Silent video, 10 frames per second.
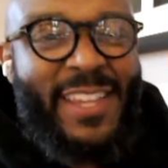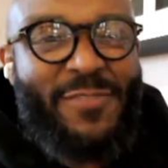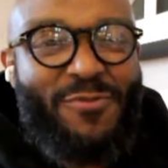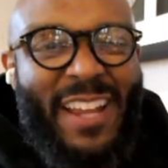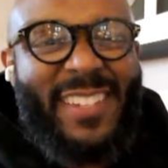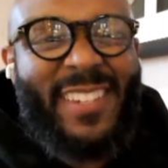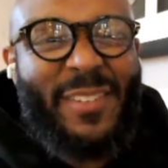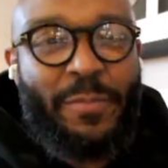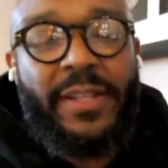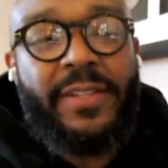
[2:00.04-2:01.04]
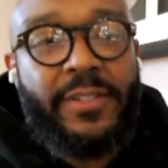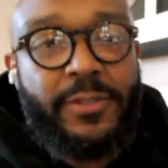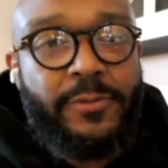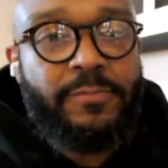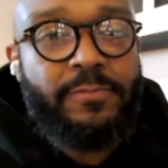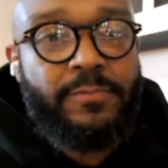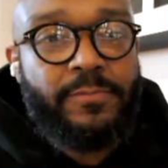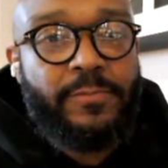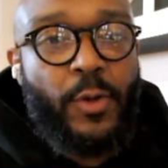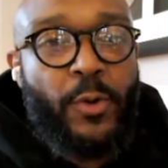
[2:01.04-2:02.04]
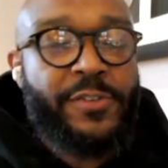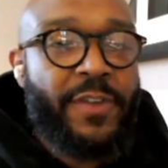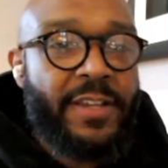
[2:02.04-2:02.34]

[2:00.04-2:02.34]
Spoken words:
Is racism political? Or is